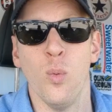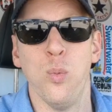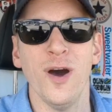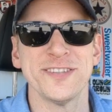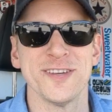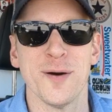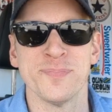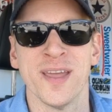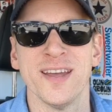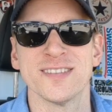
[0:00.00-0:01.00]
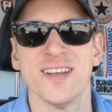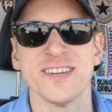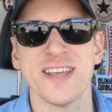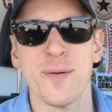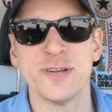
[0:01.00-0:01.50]
What's up? It's
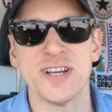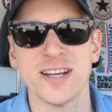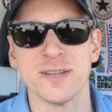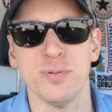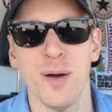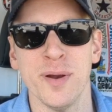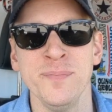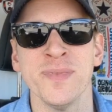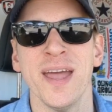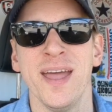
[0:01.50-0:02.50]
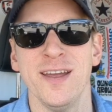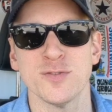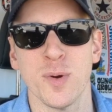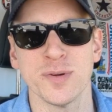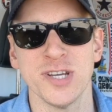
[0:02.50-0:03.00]
lunchtime with Josh the Plumber, and
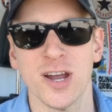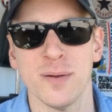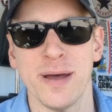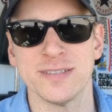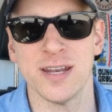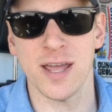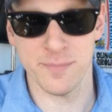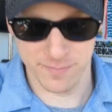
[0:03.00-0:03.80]
here's what we're talking about today.